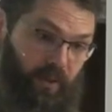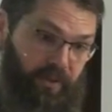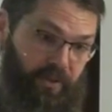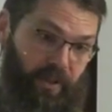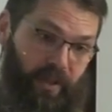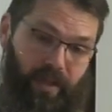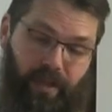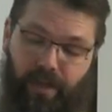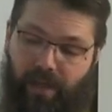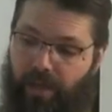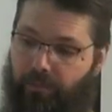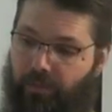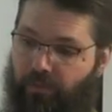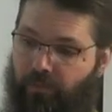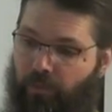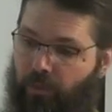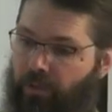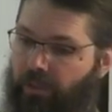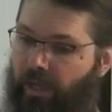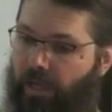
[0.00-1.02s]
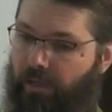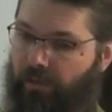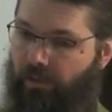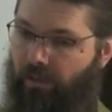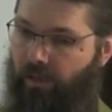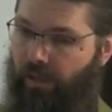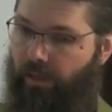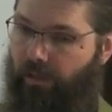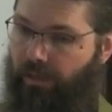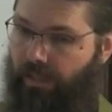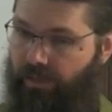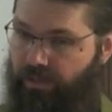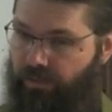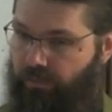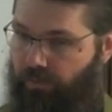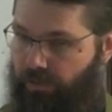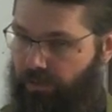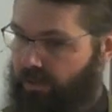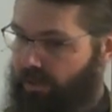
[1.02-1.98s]
Sinai, before that law in
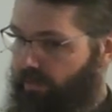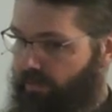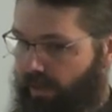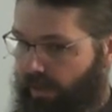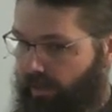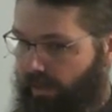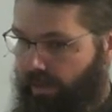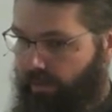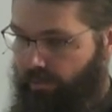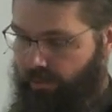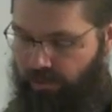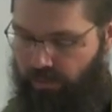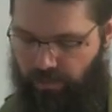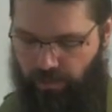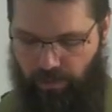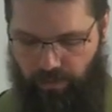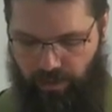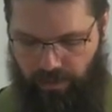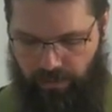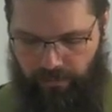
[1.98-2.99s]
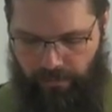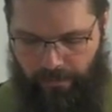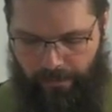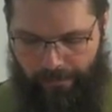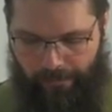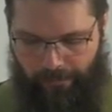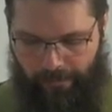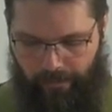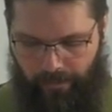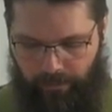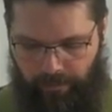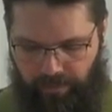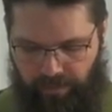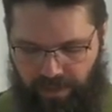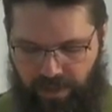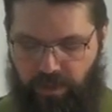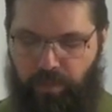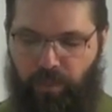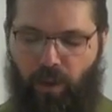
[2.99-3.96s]
its full severity was spoken,
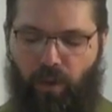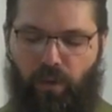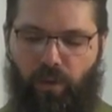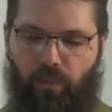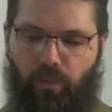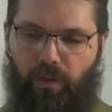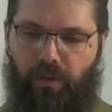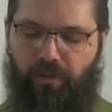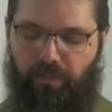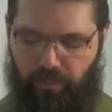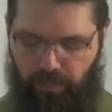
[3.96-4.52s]
he spoke a word of